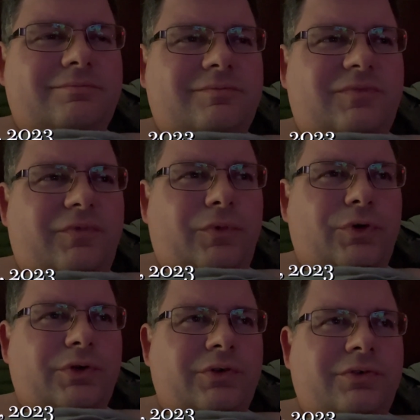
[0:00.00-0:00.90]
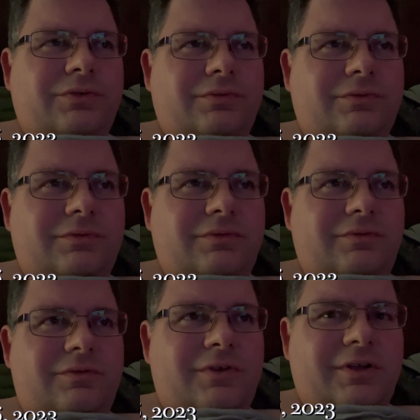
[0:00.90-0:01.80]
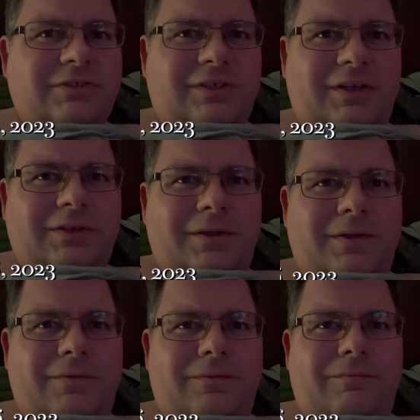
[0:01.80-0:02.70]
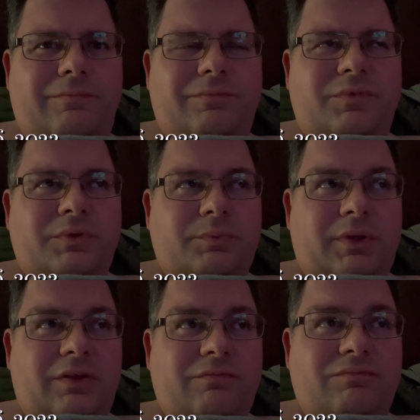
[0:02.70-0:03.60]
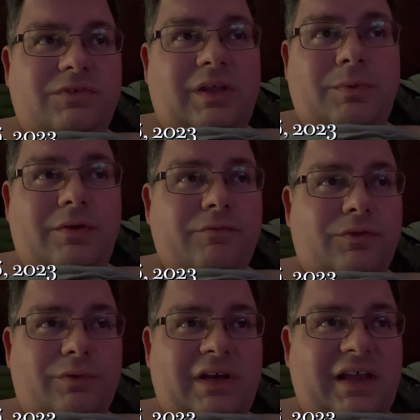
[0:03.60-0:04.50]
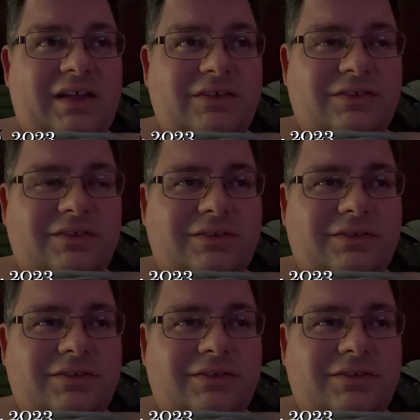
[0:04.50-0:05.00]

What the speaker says: for nausea. It's supposed to be on, just keep it on for 3 days,